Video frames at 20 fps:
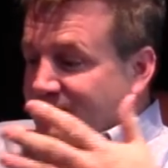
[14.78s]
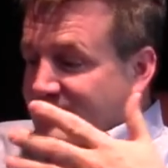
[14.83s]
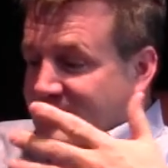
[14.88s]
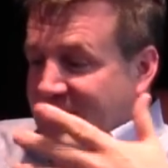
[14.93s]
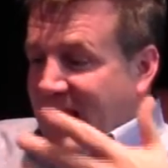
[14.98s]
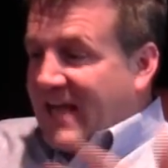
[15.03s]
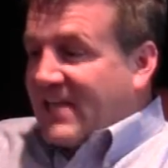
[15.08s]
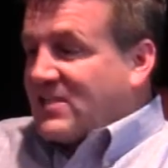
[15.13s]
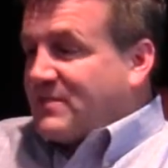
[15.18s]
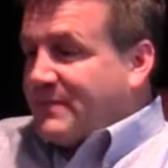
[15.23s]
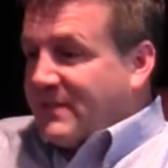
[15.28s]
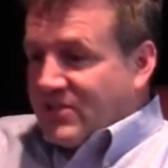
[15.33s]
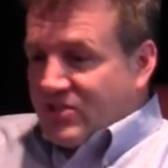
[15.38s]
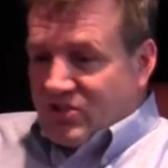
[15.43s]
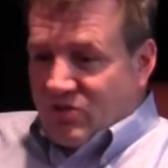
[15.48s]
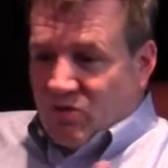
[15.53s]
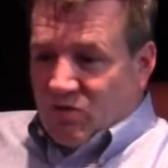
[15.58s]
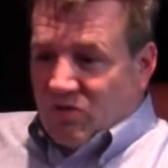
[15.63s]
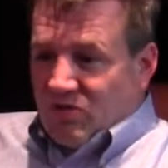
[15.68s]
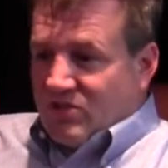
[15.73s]
Zaxby
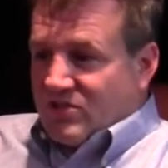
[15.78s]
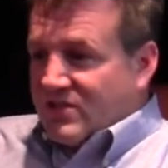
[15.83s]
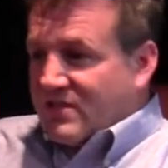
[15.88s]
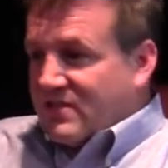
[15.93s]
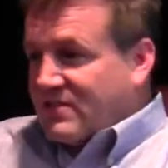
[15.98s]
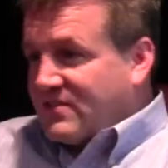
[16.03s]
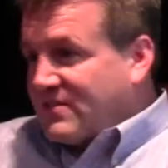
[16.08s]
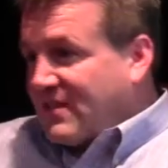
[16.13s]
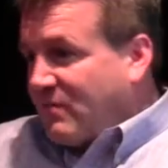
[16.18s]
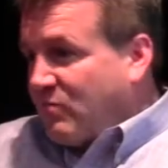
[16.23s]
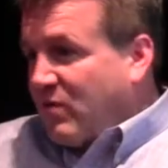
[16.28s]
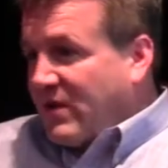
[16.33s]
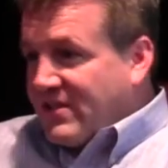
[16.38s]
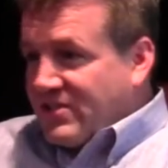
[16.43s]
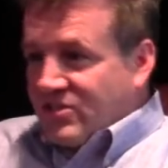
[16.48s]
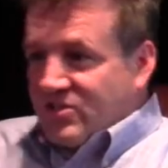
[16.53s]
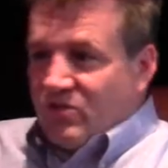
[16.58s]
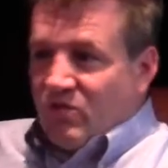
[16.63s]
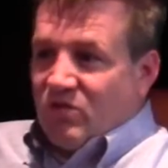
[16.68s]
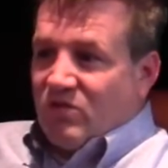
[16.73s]
stores and Subway
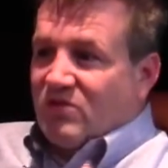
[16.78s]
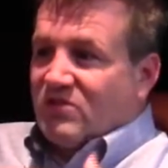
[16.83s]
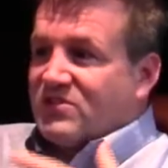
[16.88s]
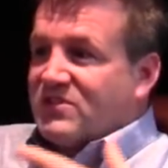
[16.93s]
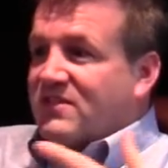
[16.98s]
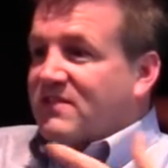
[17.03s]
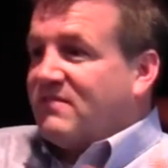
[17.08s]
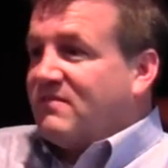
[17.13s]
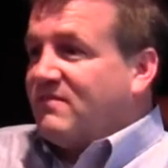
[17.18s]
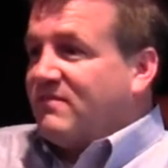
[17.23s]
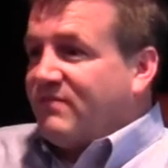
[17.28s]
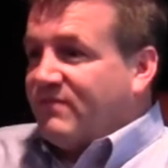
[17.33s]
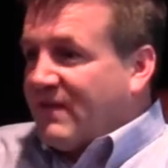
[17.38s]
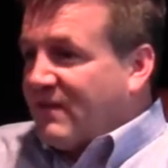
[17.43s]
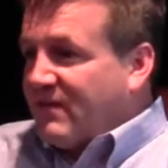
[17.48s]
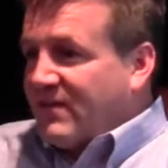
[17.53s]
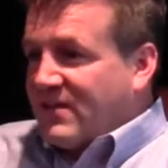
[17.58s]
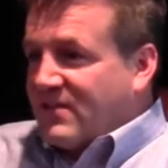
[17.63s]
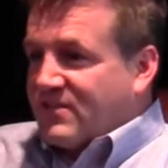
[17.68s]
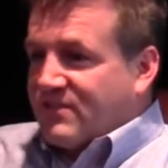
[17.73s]
stores and
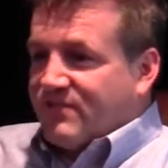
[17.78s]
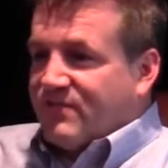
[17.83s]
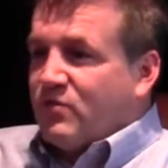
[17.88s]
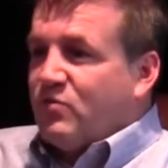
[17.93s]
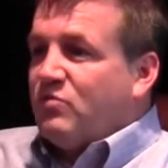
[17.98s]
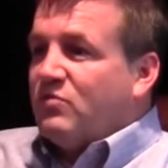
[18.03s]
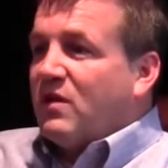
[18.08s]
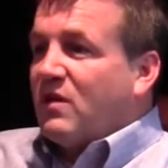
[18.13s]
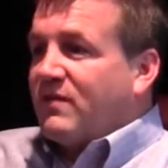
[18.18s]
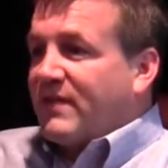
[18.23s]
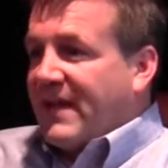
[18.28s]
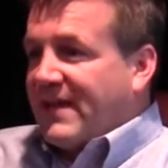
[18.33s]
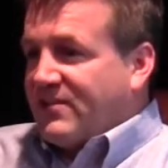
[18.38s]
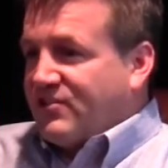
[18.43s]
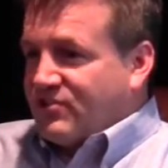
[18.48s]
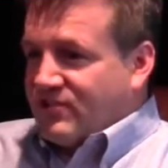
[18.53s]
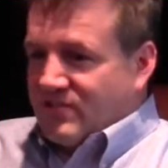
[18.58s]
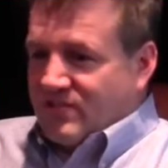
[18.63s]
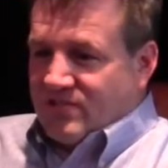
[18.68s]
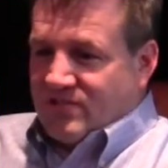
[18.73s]
various food
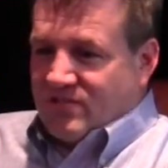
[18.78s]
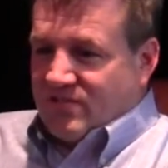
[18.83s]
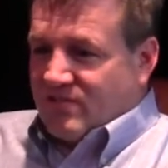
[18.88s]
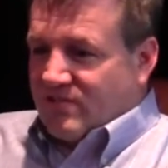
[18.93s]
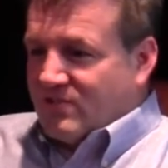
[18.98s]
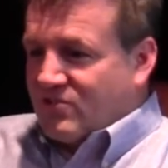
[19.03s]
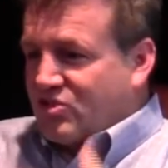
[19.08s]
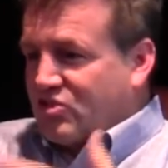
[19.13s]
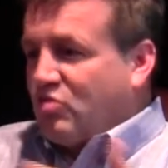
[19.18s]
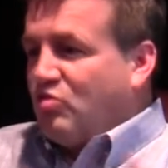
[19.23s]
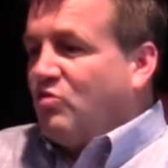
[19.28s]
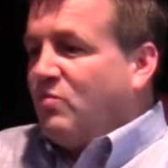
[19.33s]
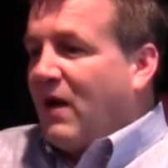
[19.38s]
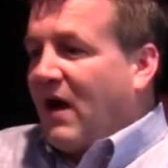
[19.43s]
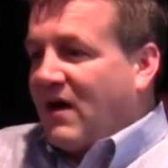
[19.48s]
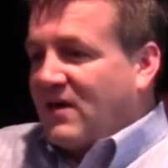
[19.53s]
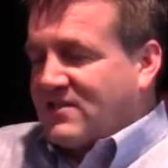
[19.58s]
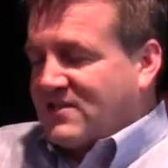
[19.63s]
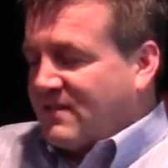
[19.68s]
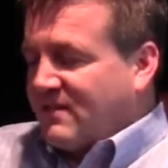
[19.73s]
locations or school
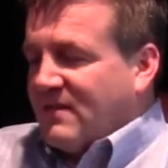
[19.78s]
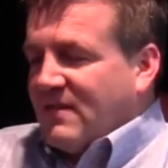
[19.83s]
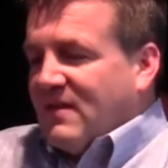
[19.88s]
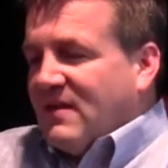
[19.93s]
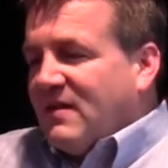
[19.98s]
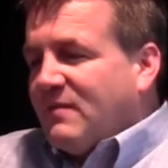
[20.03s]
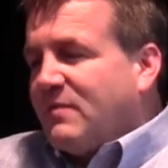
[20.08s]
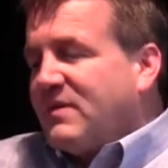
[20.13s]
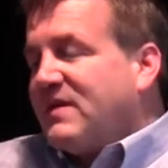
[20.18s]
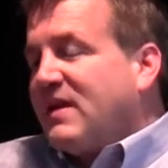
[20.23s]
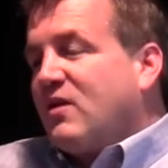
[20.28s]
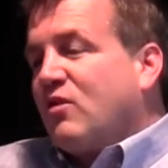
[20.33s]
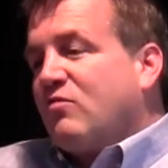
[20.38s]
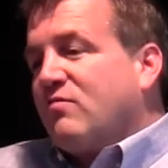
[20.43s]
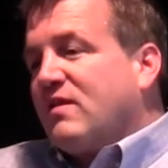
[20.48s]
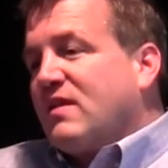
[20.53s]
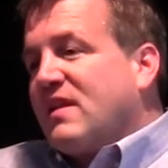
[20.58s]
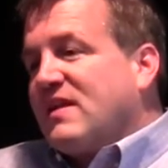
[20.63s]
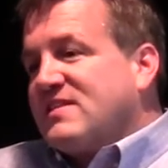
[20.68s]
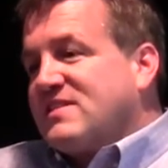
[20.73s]
box, but they
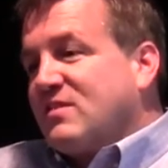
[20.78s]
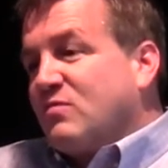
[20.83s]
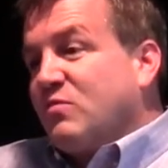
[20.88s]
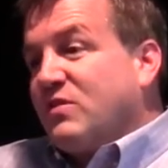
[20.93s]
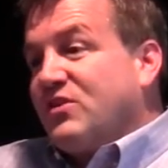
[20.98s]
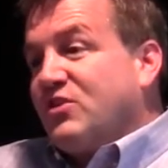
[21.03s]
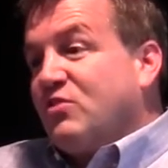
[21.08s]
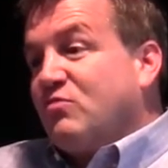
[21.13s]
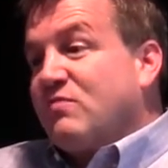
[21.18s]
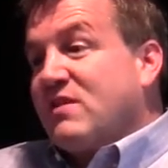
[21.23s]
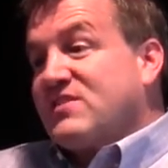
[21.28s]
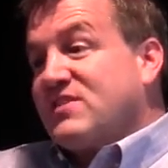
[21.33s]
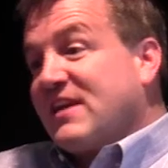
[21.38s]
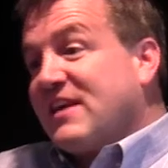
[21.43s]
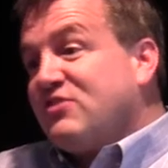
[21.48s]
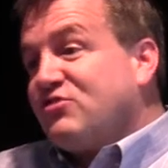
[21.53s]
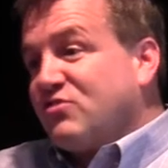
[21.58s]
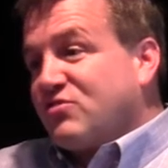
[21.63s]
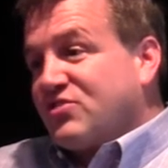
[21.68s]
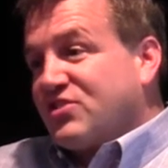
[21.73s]
don't realize that we do
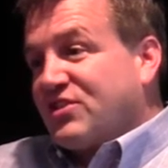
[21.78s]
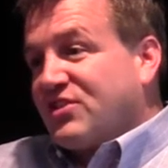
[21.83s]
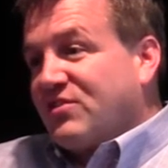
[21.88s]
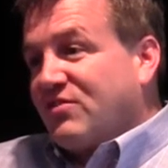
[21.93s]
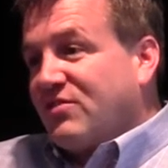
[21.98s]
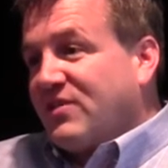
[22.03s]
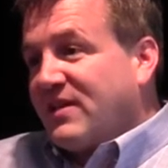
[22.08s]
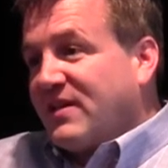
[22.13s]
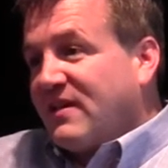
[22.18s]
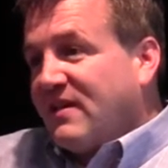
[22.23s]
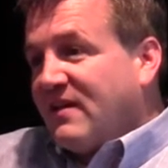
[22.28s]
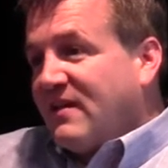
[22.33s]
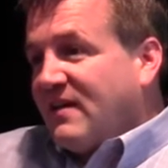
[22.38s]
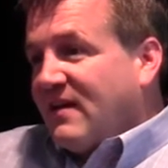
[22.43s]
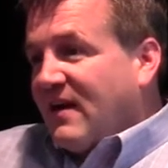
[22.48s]
residential security.